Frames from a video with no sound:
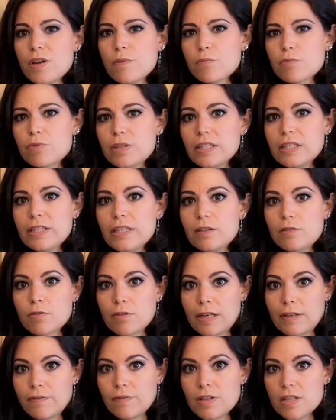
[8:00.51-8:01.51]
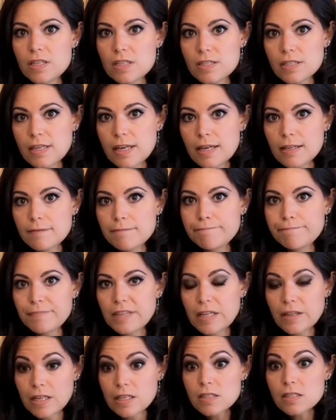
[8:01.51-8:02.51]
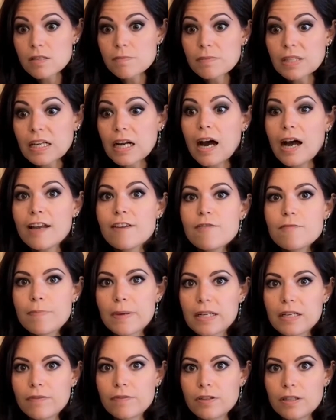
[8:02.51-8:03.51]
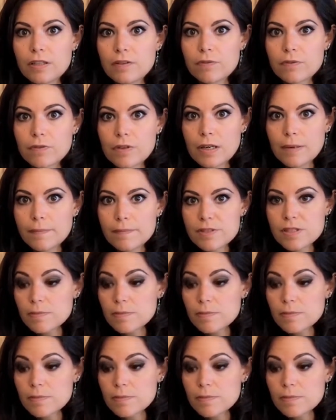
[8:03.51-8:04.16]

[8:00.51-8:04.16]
they're really great for the skin. Now that's something I've benefited from